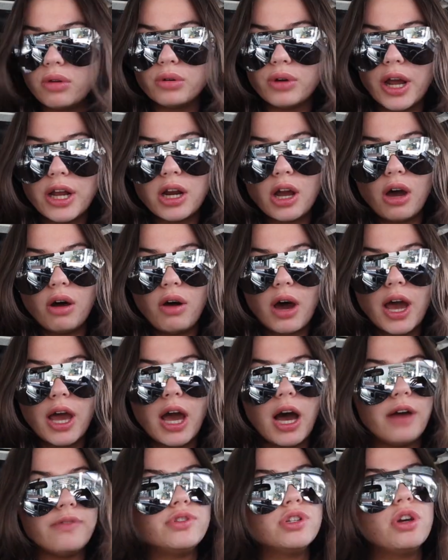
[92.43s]
but right now I
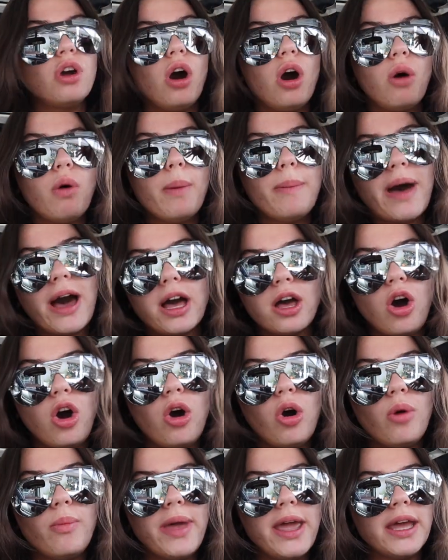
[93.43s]
have to go back
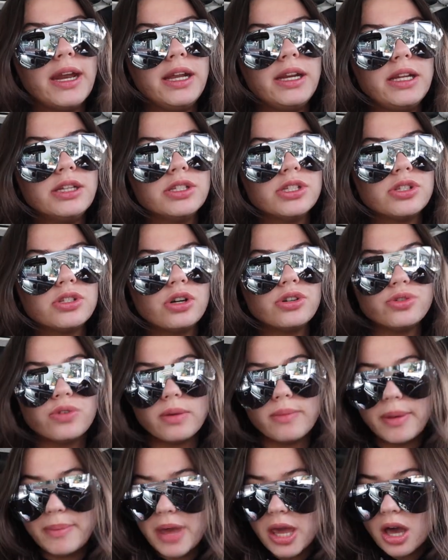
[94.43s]
home and I need to start
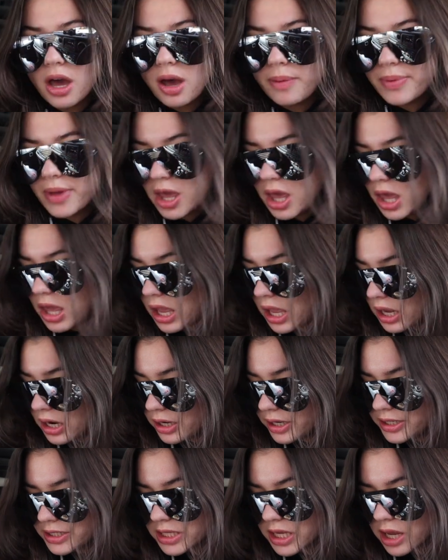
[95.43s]
doing my makeup and
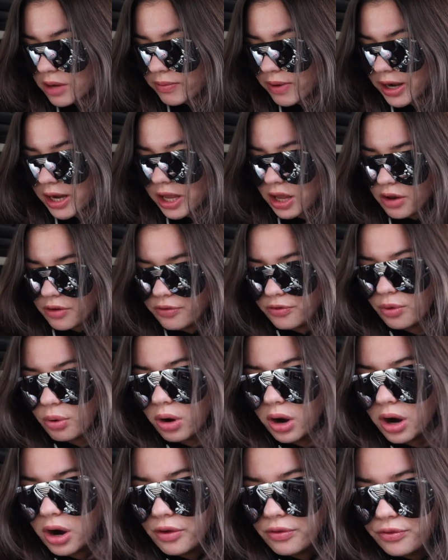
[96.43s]
I need to get ready
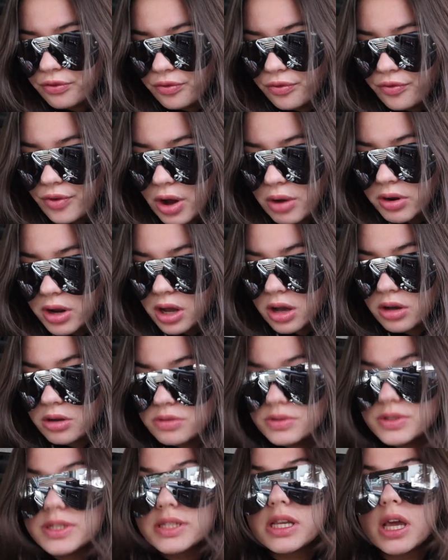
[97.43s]
for
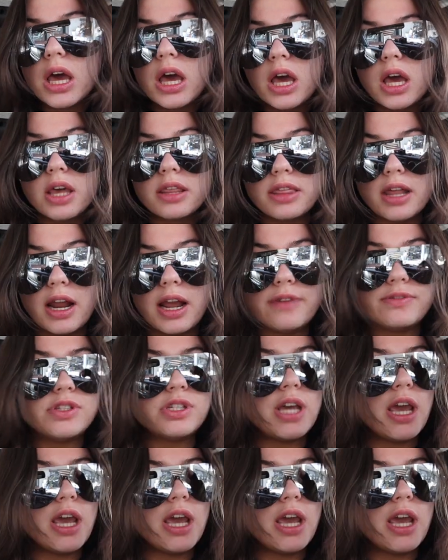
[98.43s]
photos that I have to